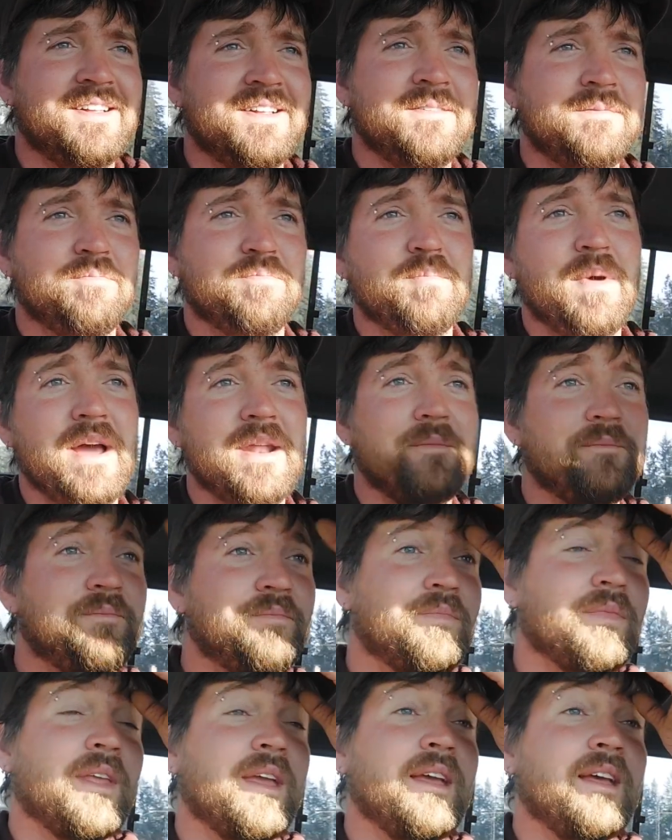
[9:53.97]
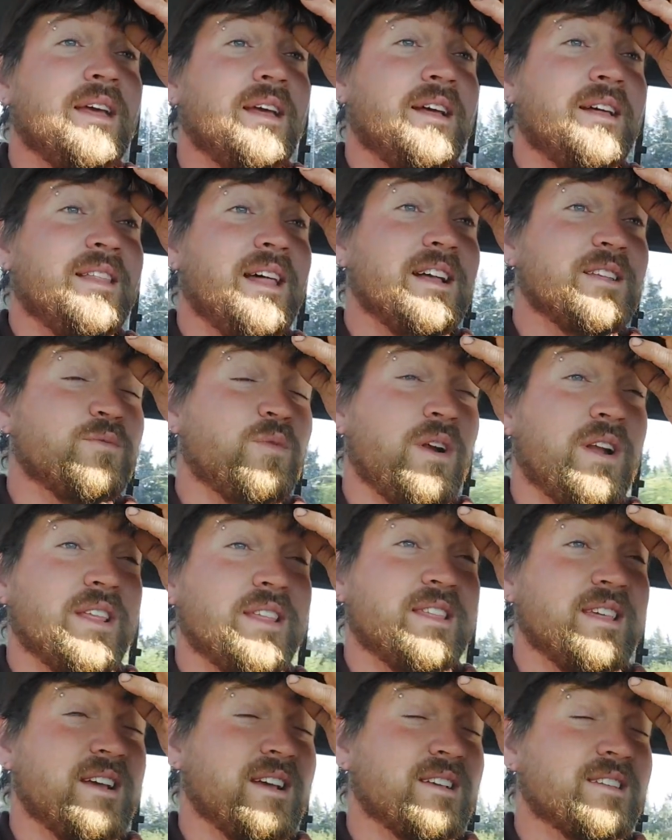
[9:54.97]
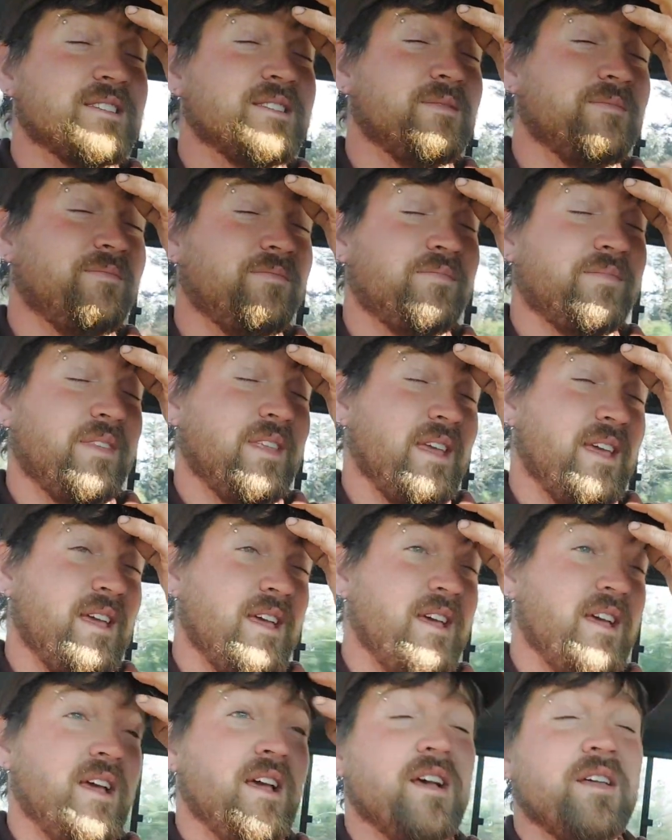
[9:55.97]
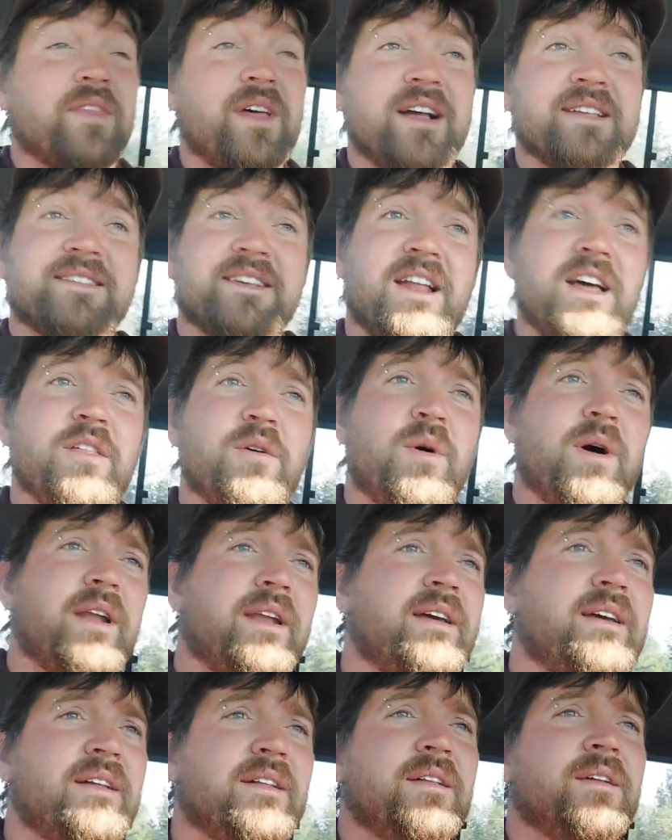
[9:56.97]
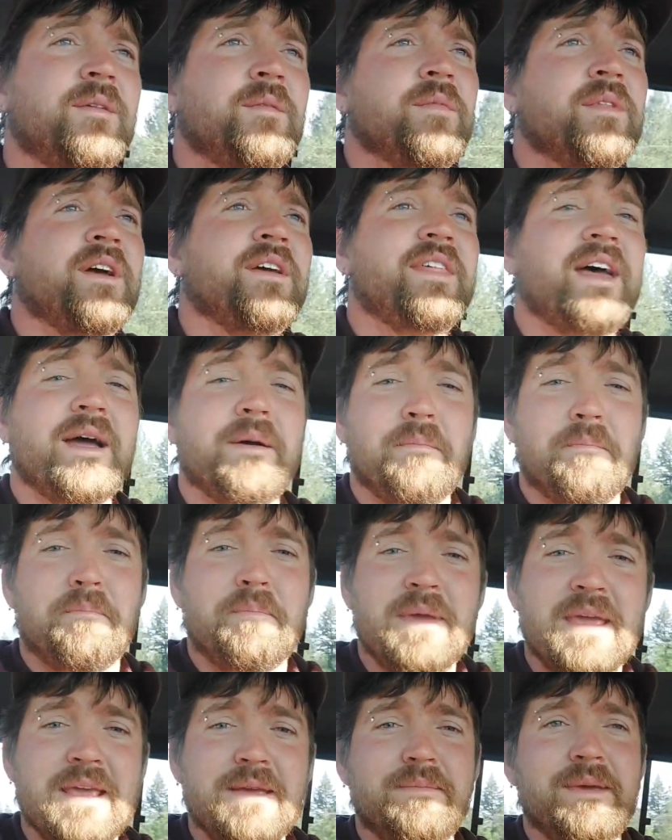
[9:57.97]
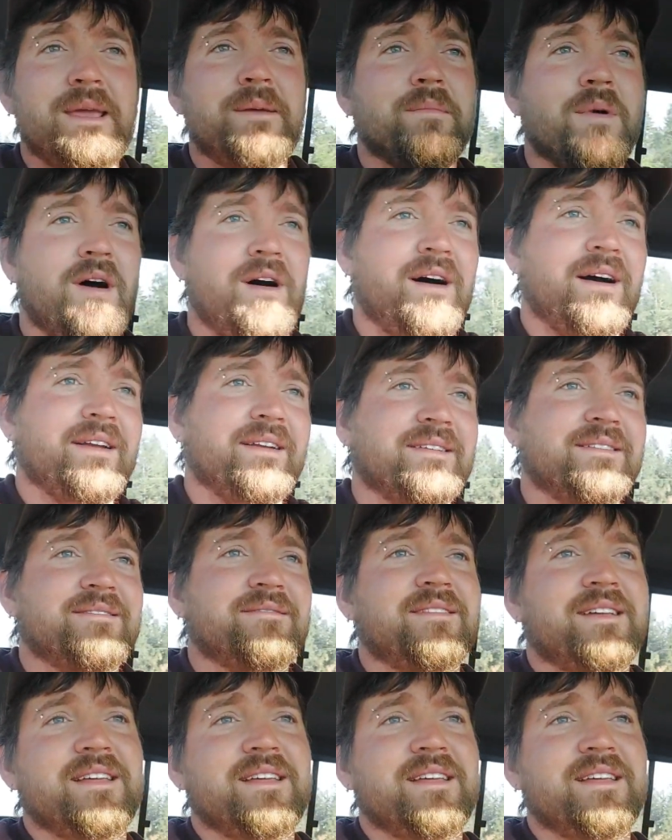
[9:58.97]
But that's one of the things. That's another one. that BB mod in the